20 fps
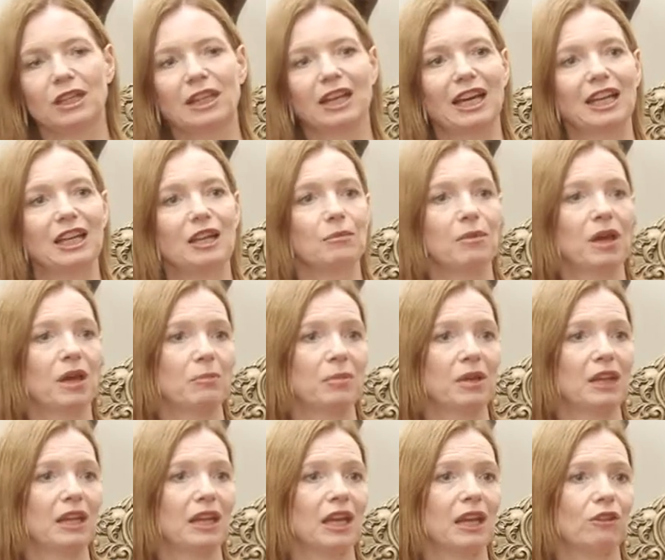And it might
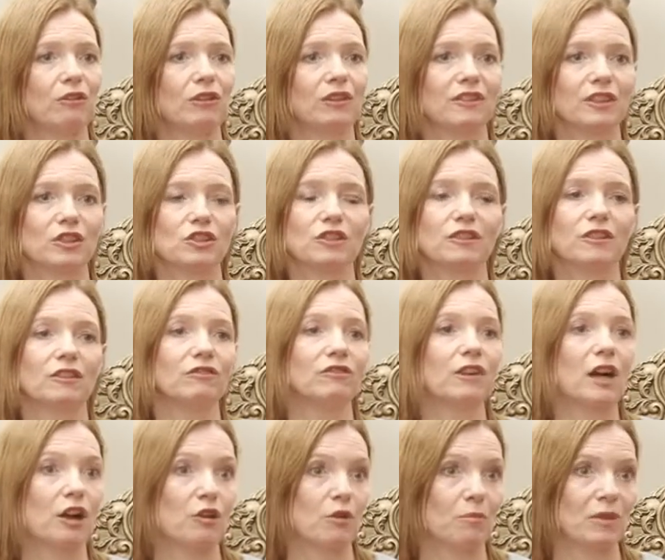be in areas such as
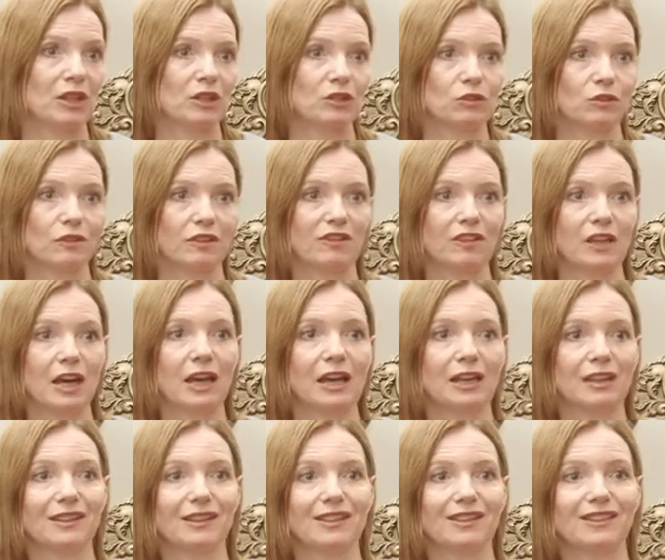environmental
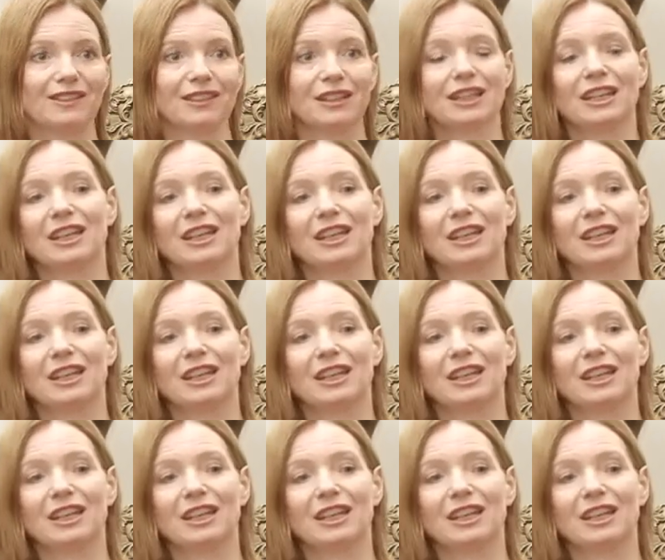science